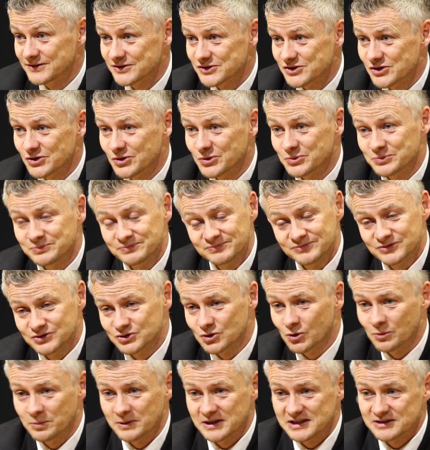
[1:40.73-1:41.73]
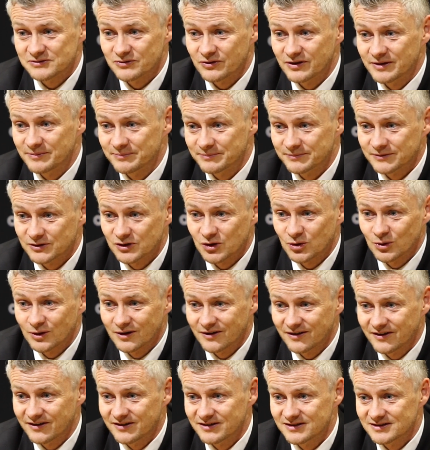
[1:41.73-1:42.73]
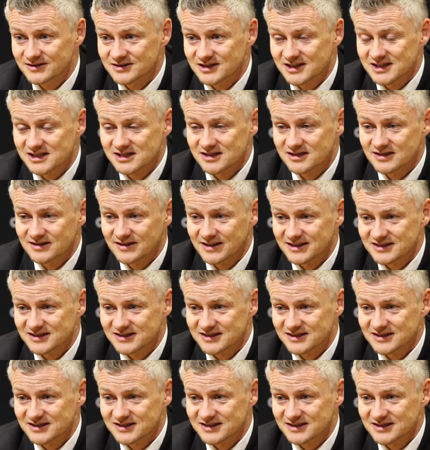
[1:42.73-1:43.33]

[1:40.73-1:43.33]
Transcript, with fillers: So so pleased for him. Goal and an assist.